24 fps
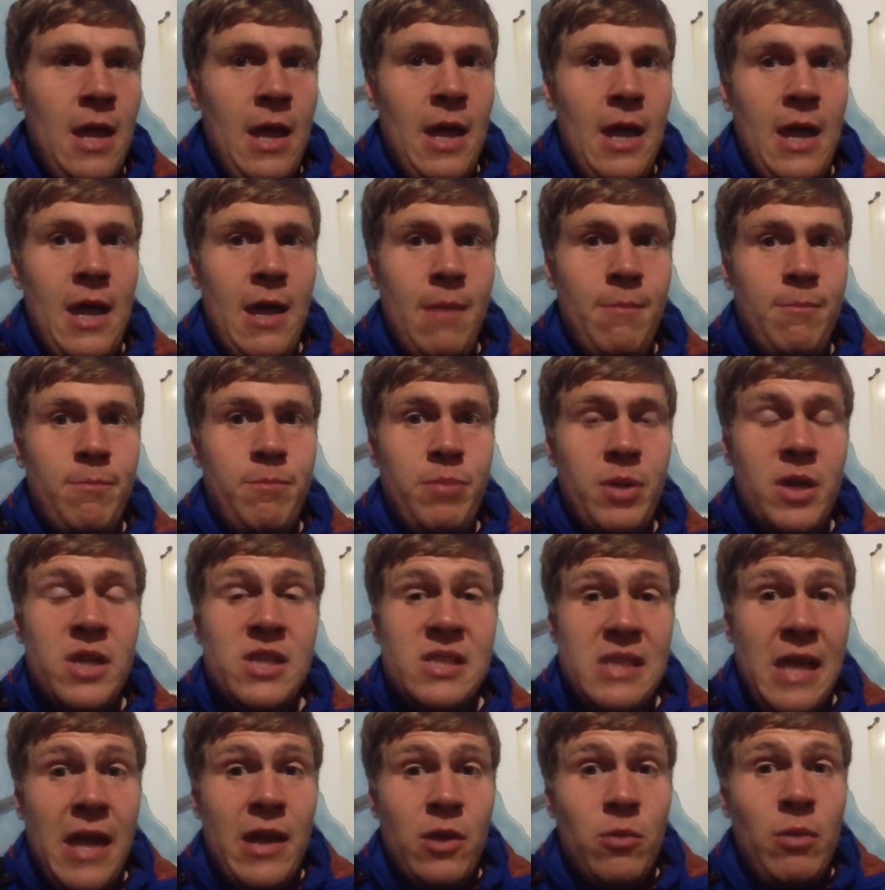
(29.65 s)
Um,
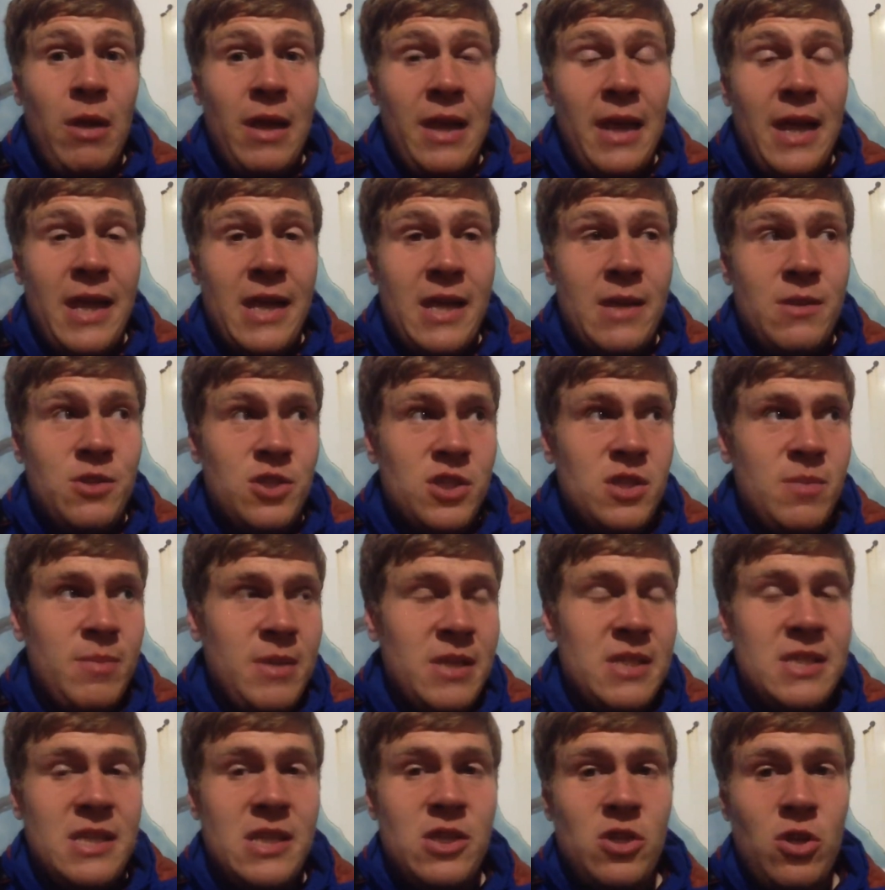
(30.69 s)
personally, I'd quite like it just to be a
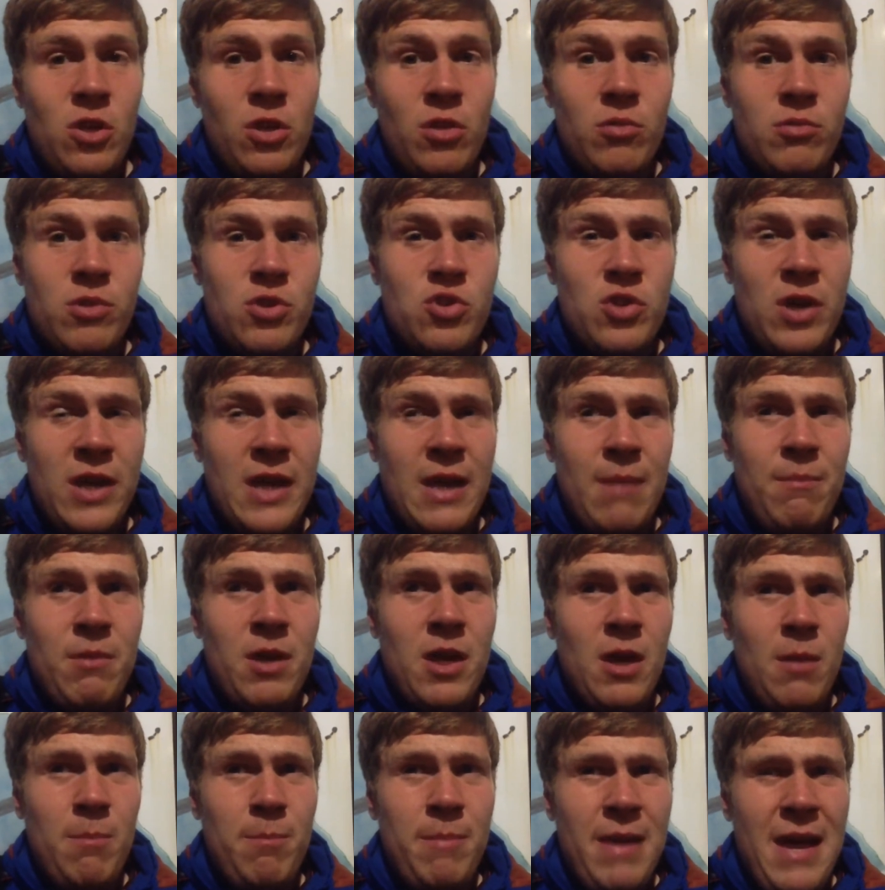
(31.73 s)
season on loan to try and get him to
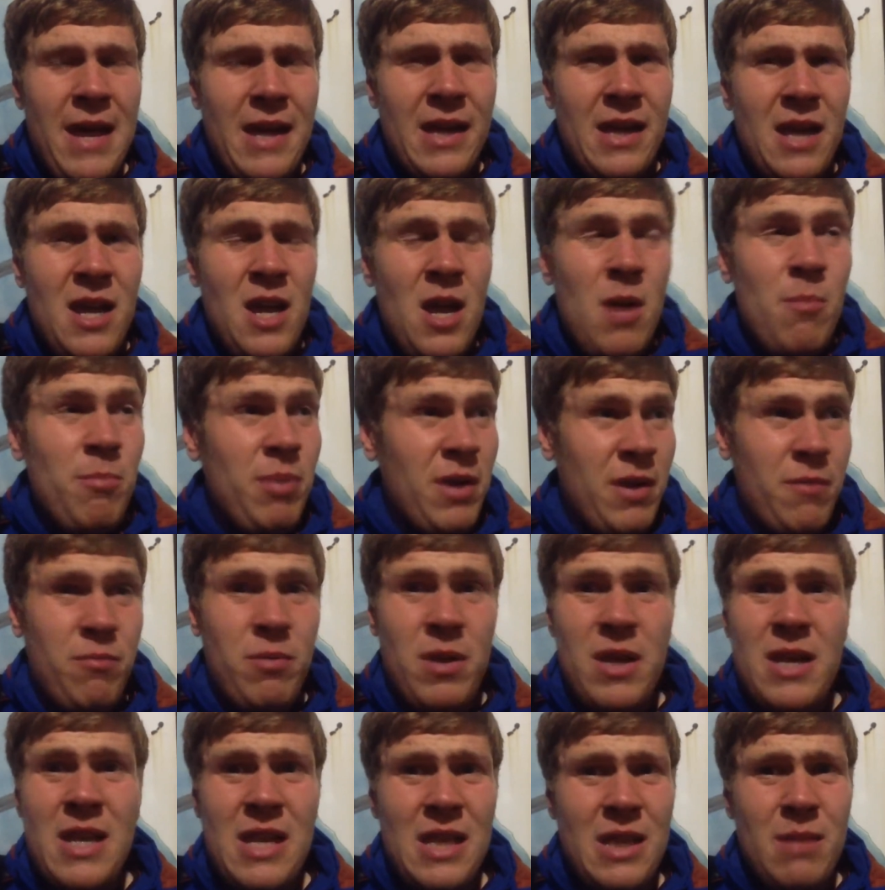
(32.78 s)
come back. But if
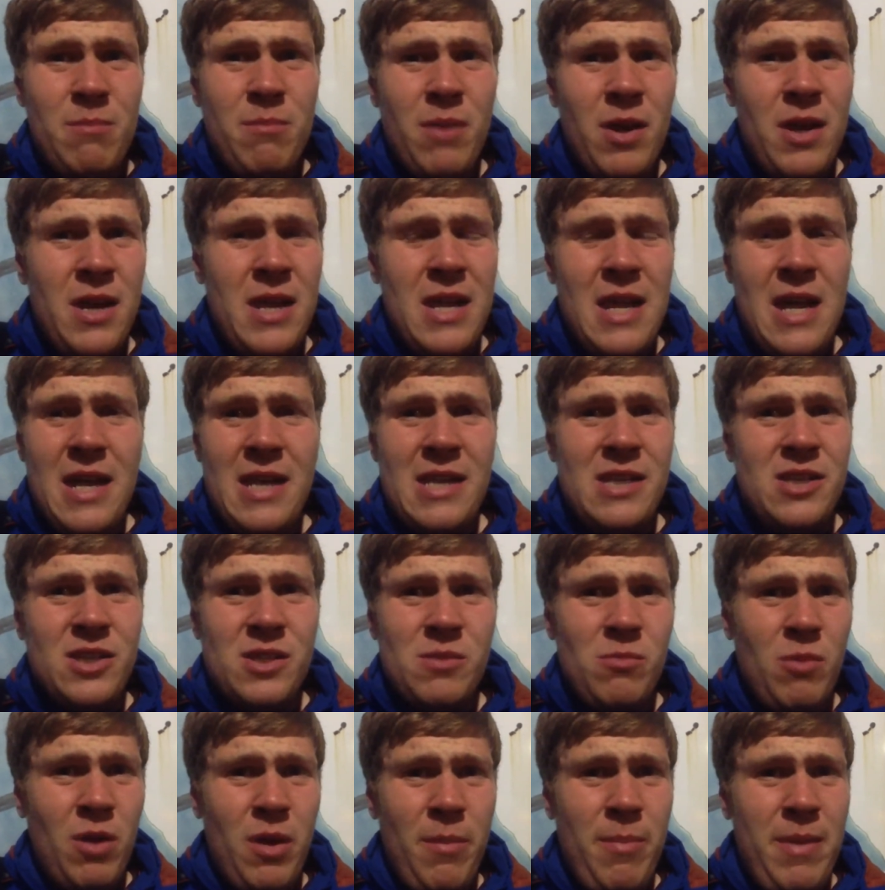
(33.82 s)
we need the money and he
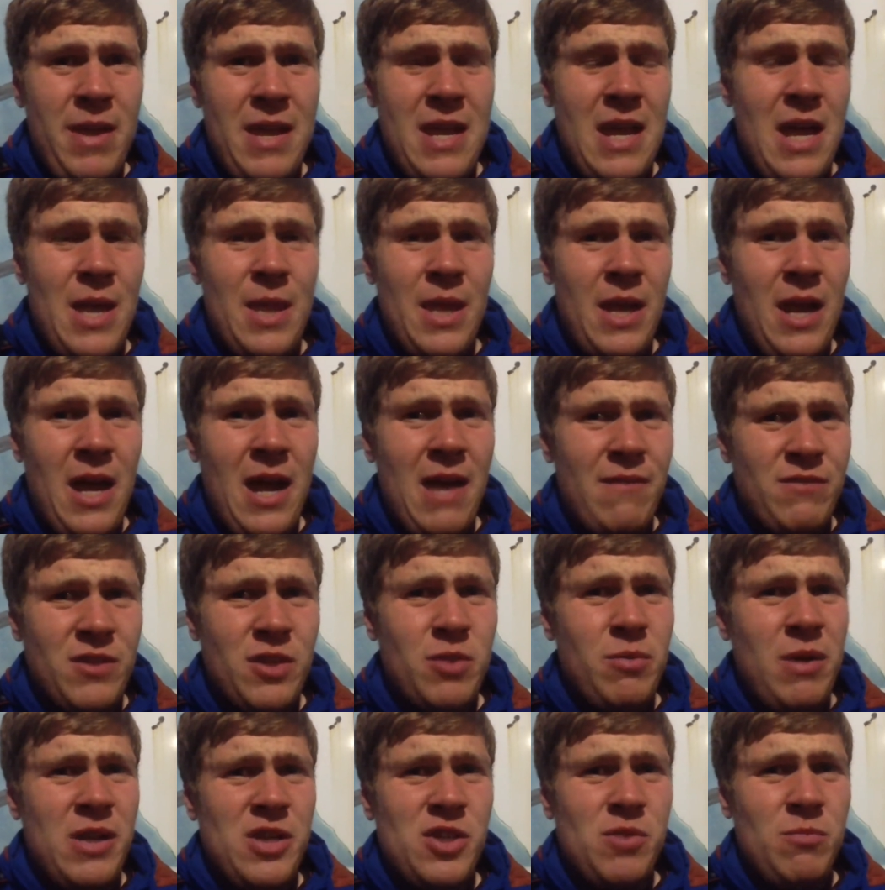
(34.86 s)
doesn't want to be here, then I have to
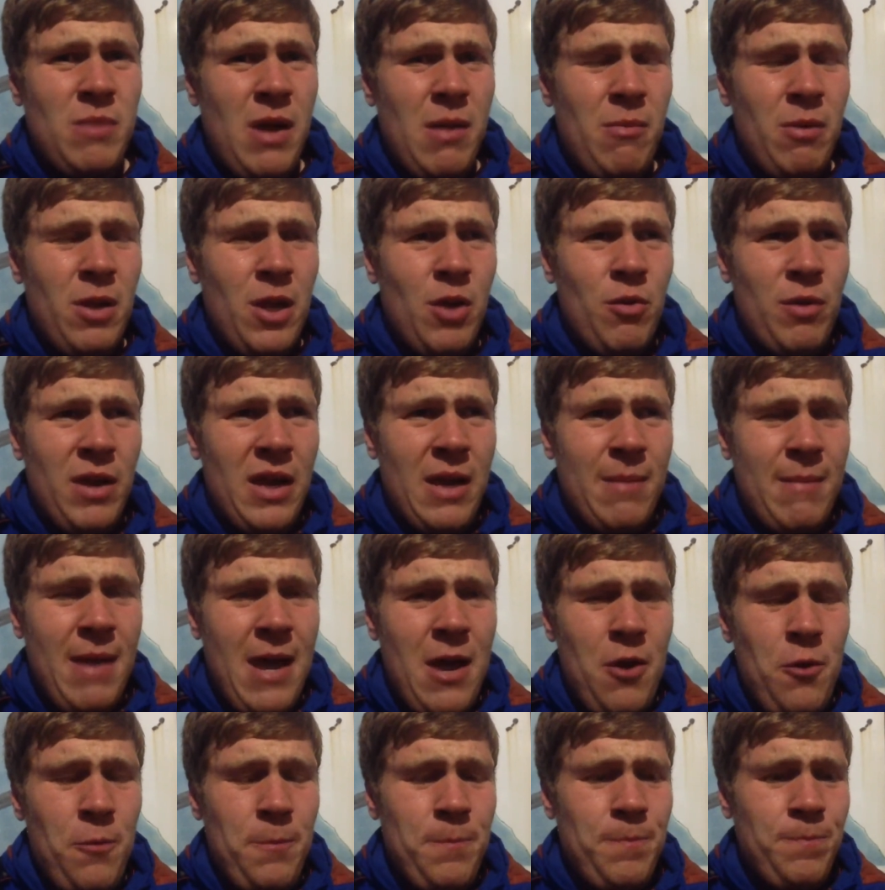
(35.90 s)
question why we're loaning him
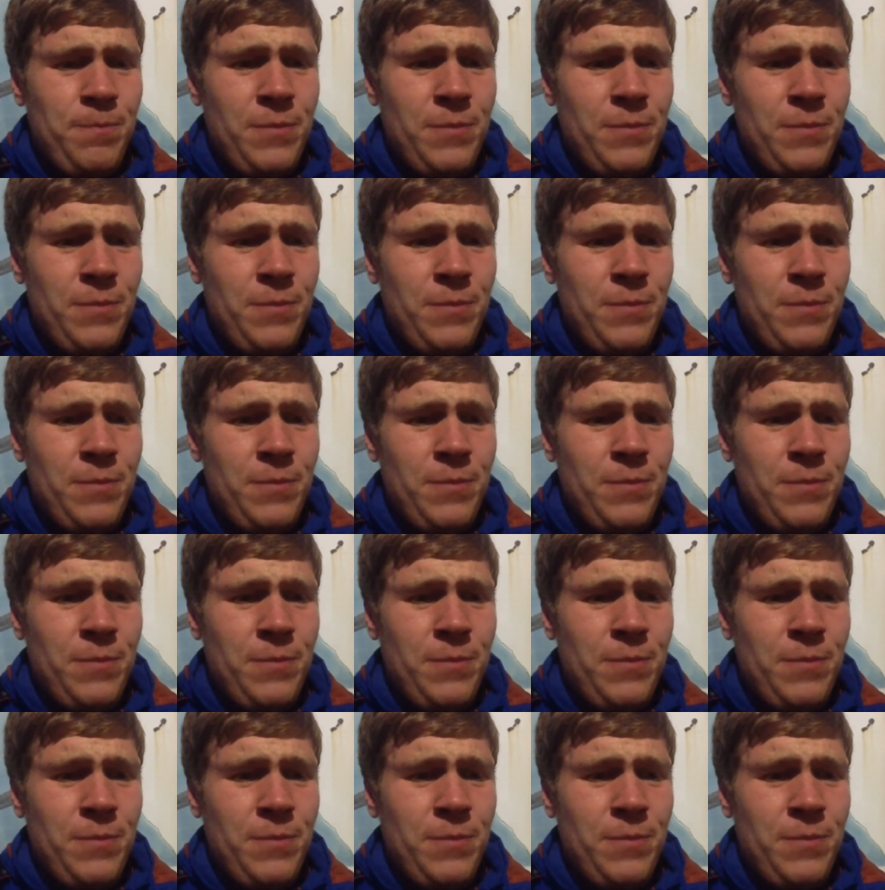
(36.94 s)
out.